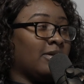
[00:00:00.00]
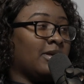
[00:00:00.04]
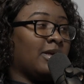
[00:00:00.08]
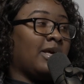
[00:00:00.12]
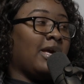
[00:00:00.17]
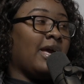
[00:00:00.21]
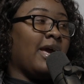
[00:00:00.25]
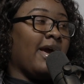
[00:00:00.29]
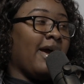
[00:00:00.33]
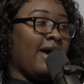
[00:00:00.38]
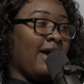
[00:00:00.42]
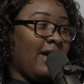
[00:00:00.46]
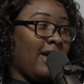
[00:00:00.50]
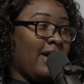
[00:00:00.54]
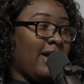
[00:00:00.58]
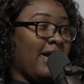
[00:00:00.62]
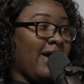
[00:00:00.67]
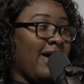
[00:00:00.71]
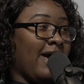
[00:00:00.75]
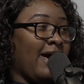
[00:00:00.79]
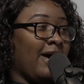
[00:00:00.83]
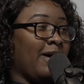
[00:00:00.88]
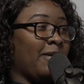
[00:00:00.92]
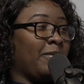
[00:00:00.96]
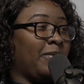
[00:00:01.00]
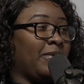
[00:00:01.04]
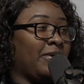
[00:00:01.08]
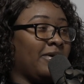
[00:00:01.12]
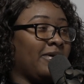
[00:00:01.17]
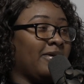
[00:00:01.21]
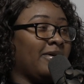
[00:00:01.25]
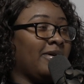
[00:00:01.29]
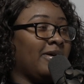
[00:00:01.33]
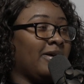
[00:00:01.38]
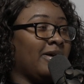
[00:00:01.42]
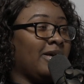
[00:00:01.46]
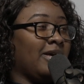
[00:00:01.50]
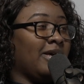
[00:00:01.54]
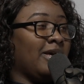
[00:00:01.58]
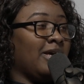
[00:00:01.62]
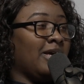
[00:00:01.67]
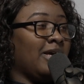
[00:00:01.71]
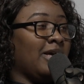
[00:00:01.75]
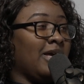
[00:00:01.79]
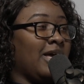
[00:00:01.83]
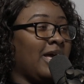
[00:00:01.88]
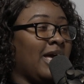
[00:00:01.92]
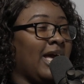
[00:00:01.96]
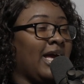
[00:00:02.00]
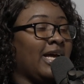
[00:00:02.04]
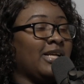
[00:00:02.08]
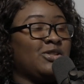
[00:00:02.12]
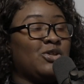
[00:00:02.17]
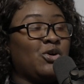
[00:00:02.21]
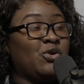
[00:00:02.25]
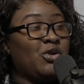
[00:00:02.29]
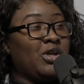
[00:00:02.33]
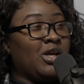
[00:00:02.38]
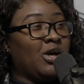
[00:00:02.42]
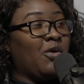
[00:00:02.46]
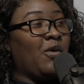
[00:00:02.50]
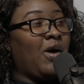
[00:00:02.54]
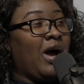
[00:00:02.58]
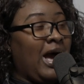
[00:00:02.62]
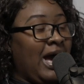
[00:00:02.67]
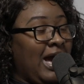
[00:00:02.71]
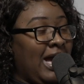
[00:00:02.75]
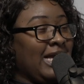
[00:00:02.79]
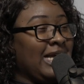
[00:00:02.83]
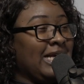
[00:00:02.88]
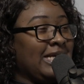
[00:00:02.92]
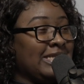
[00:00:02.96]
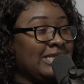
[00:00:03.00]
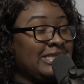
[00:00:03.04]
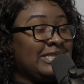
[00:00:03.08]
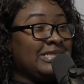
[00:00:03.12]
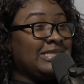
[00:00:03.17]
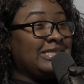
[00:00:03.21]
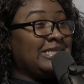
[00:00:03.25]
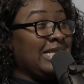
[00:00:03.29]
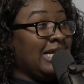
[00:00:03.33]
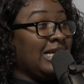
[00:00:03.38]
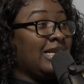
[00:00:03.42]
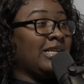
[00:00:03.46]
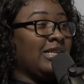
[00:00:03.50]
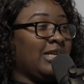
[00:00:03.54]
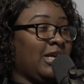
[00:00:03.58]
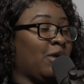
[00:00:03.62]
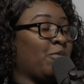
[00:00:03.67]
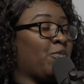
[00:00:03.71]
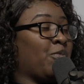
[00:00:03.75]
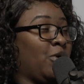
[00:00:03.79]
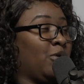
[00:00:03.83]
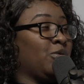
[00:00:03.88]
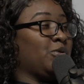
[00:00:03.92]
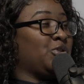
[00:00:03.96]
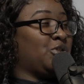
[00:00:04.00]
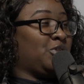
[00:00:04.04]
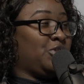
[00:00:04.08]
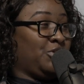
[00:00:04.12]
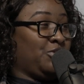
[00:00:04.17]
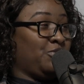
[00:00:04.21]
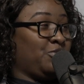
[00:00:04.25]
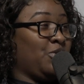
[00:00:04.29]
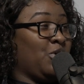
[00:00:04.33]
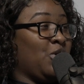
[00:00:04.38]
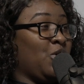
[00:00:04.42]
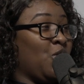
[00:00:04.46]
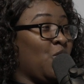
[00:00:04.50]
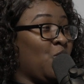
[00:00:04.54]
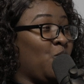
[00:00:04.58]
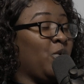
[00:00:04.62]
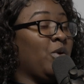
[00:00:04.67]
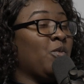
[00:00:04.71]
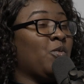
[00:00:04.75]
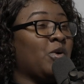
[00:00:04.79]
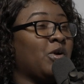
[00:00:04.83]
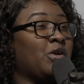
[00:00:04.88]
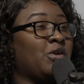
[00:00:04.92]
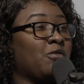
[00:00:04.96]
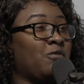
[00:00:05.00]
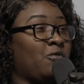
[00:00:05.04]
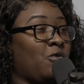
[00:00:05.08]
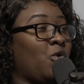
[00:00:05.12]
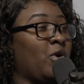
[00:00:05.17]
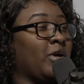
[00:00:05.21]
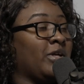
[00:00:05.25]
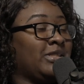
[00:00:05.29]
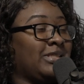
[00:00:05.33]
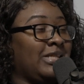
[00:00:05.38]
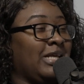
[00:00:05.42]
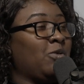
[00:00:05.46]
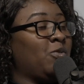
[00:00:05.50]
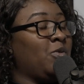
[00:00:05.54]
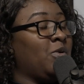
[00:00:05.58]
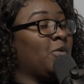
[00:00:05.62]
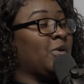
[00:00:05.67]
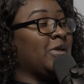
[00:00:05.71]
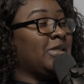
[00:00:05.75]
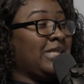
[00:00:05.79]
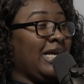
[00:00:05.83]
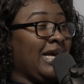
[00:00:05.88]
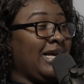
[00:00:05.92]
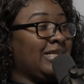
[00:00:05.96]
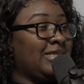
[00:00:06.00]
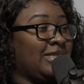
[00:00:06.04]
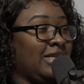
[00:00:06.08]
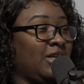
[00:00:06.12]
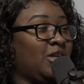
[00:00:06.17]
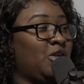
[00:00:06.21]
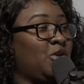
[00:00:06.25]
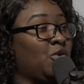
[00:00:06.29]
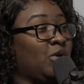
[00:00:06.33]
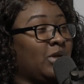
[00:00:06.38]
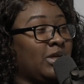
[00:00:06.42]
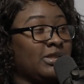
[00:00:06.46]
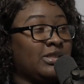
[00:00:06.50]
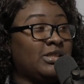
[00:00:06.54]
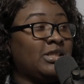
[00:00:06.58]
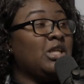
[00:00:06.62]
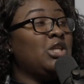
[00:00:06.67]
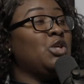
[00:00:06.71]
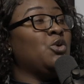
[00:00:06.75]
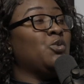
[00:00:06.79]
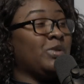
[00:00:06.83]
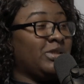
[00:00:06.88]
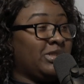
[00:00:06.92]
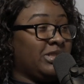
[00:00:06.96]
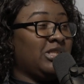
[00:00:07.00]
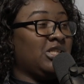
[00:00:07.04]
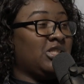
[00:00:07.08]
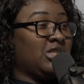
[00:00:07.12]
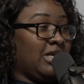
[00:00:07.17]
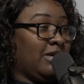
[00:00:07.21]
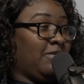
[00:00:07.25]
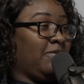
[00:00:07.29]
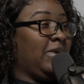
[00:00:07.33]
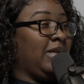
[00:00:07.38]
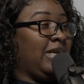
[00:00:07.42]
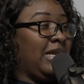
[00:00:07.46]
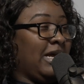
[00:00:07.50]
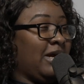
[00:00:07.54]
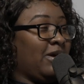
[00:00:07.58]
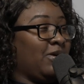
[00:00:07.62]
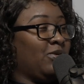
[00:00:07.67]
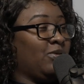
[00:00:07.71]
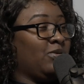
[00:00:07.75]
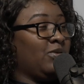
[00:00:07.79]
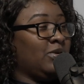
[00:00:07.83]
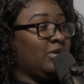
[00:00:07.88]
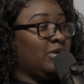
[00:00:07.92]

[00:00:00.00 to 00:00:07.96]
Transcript: Cap. How's that cap? Antonio, I steadily approached you. We were divorced and we were texting, and you continuously shut me down.